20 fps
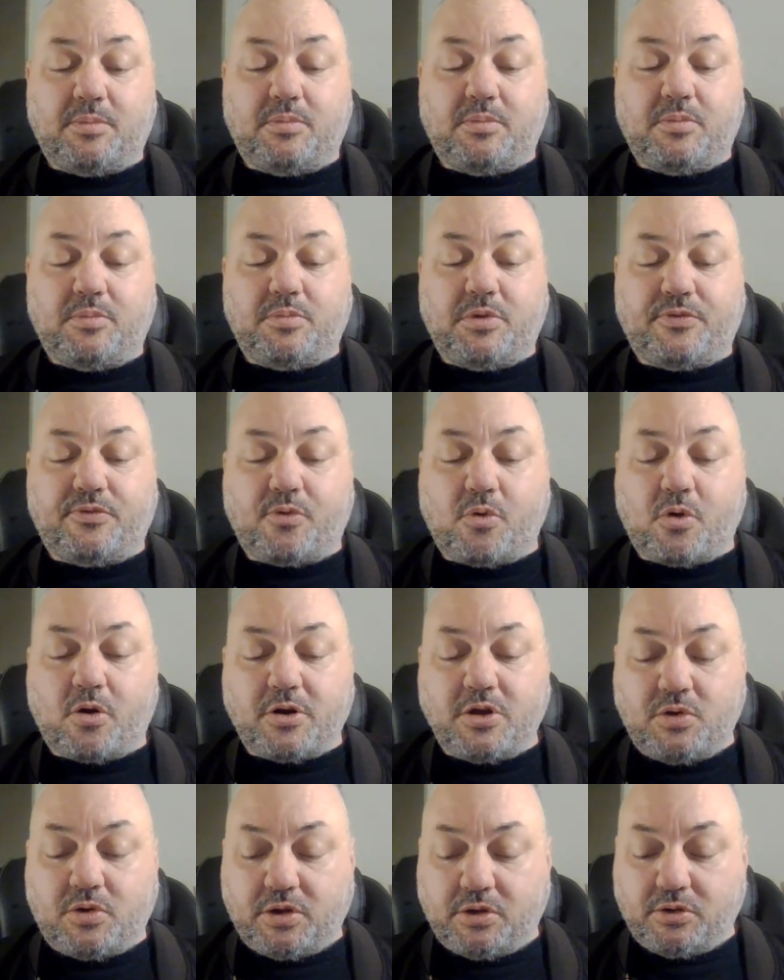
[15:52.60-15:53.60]
before
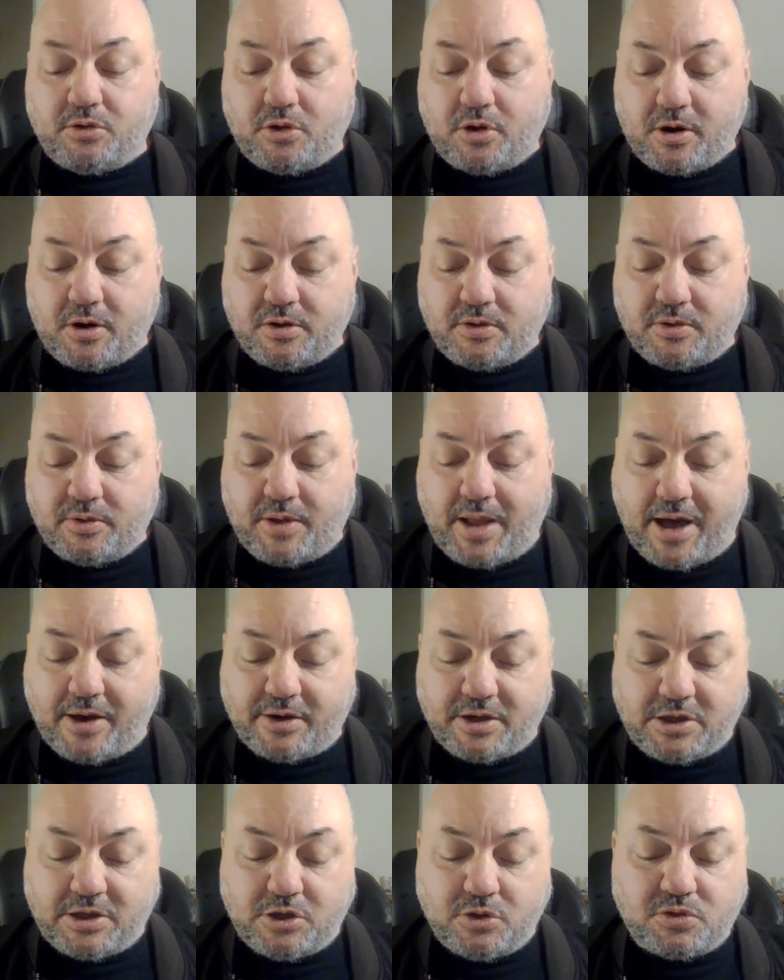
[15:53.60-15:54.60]
you can learn how to
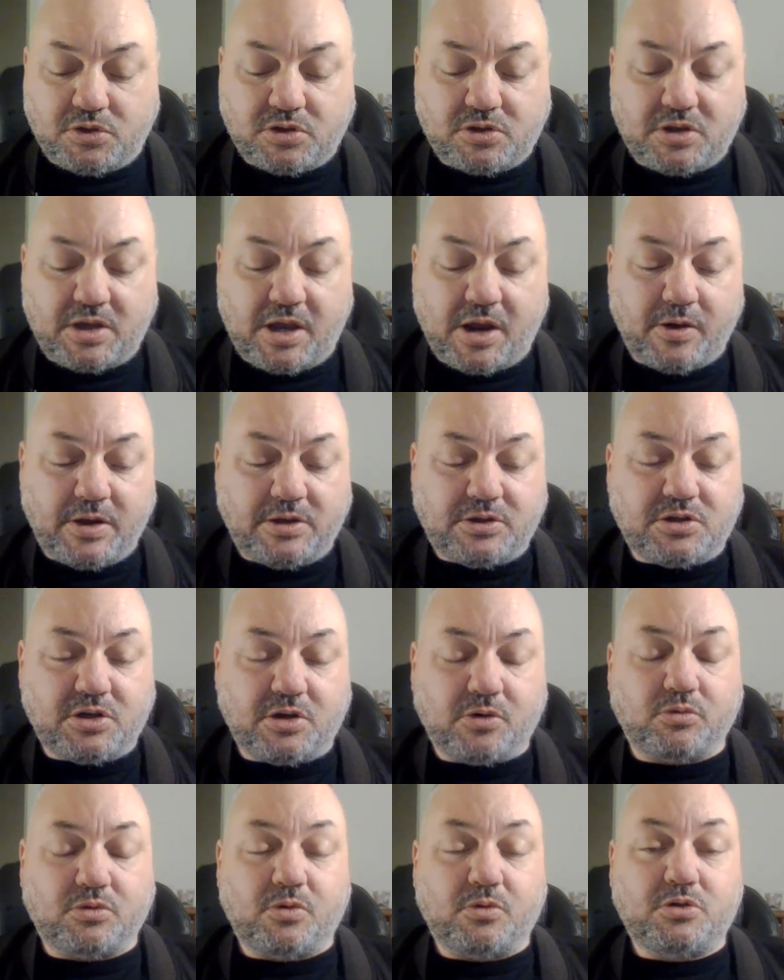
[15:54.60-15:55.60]
use theory
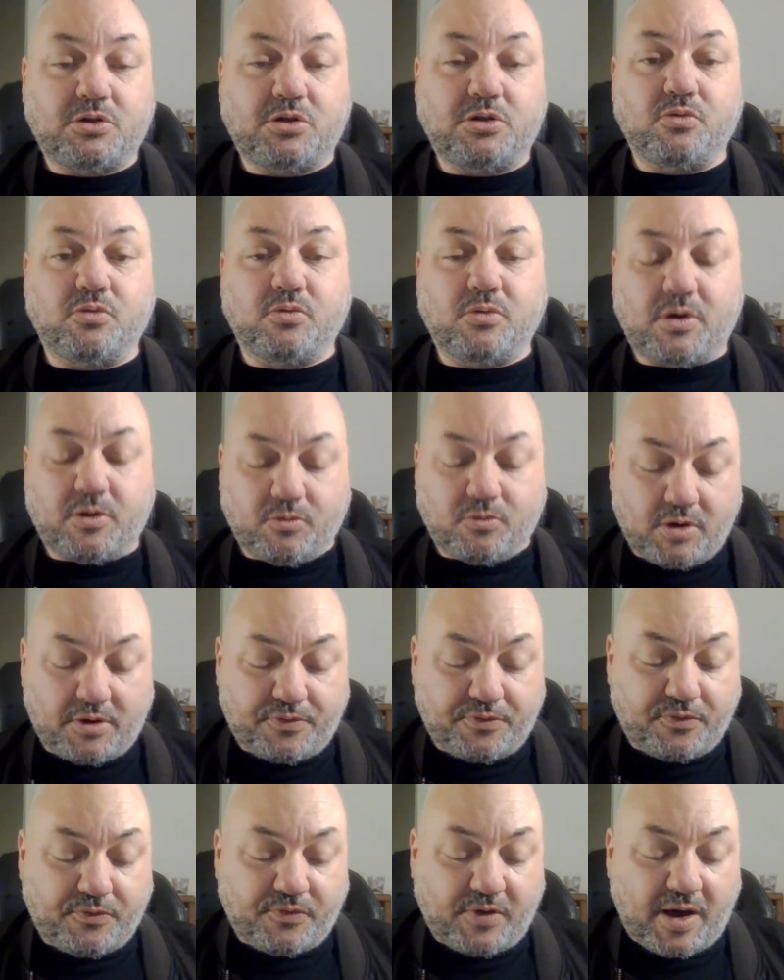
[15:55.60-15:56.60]
to
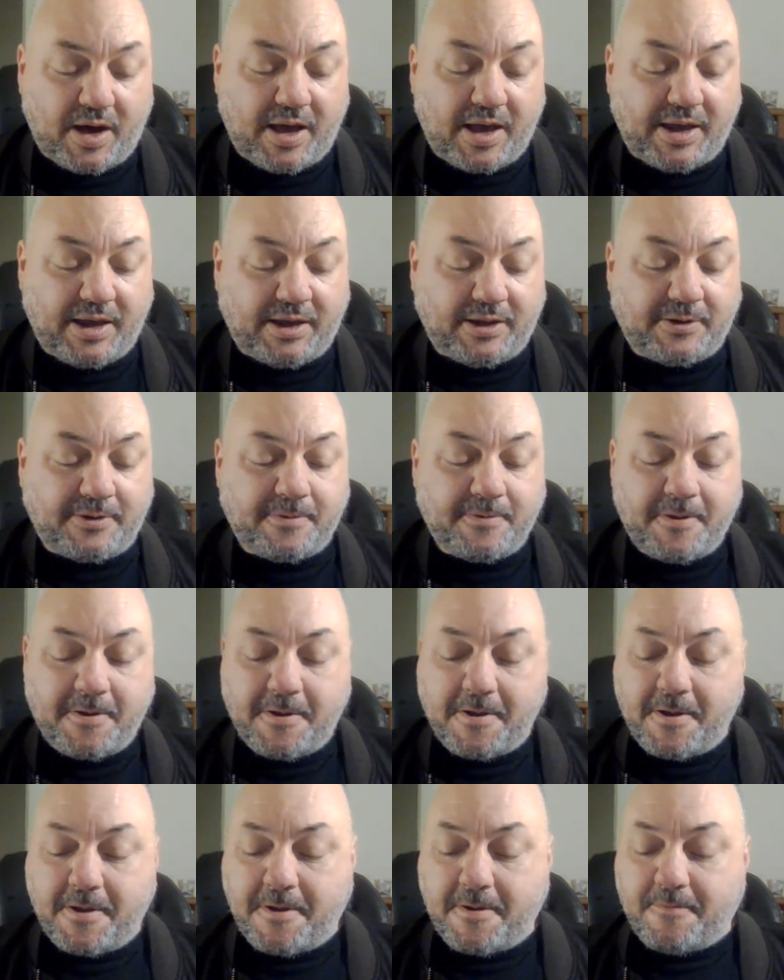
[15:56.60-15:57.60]
refine
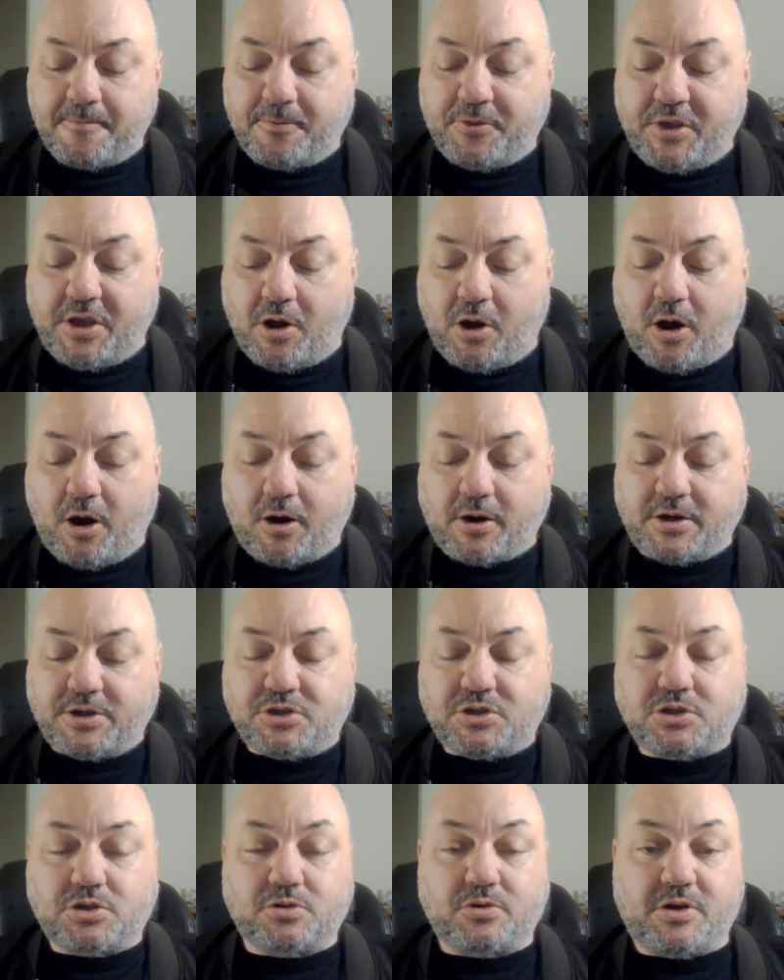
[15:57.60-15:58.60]
the
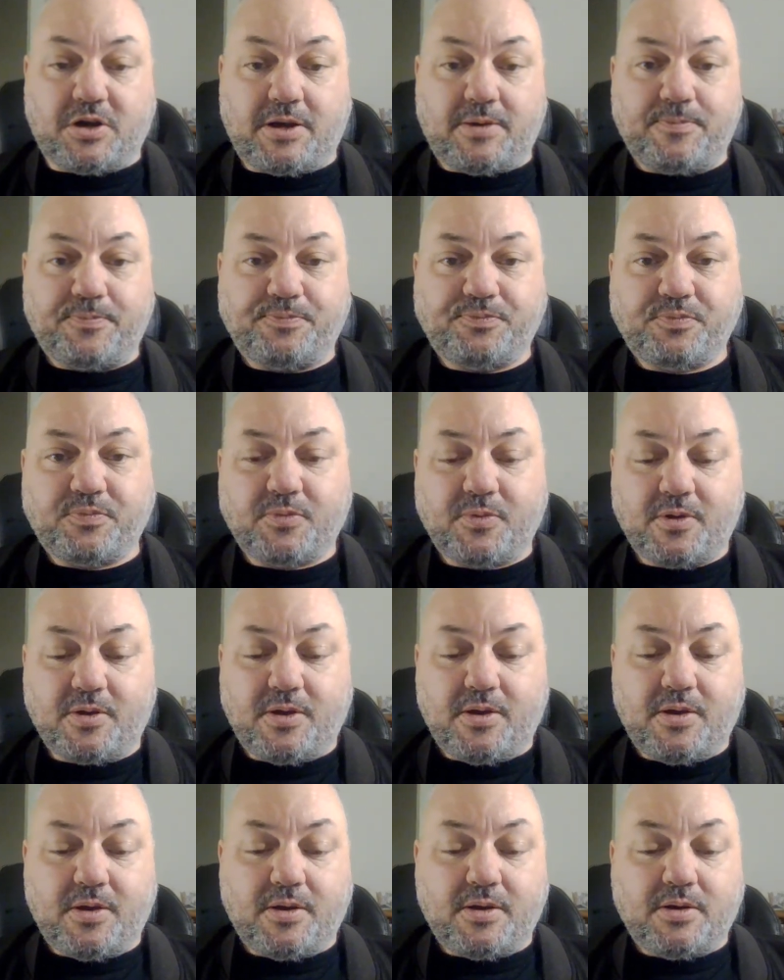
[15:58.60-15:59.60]
artistry
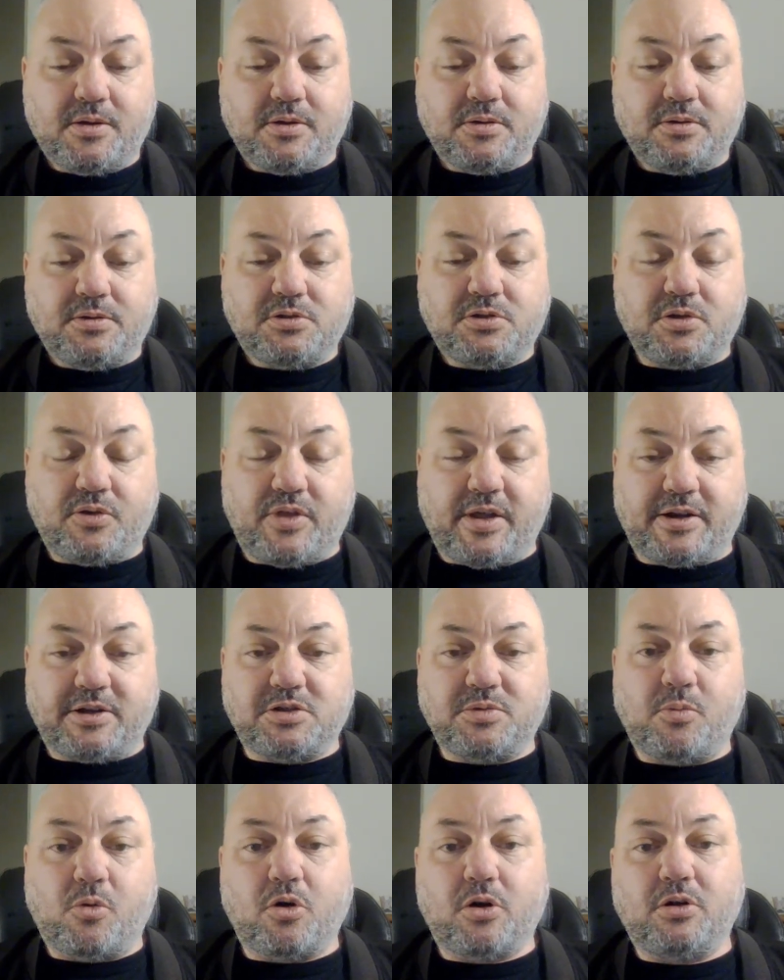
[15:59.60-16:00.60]
so that it's
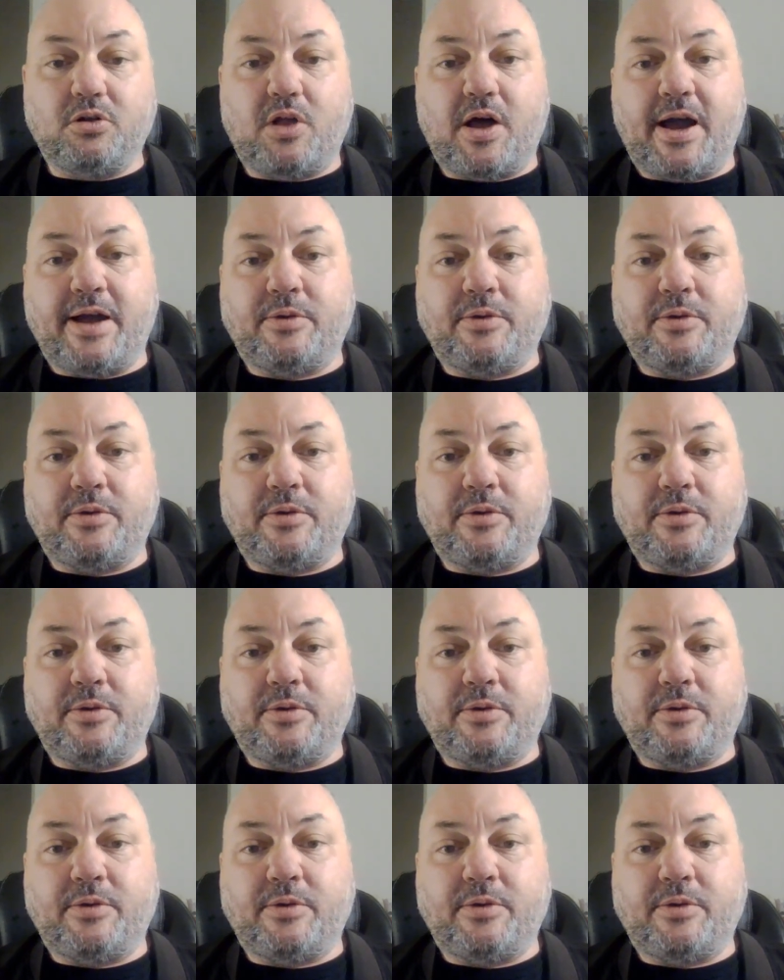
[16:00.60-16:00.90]
more aligned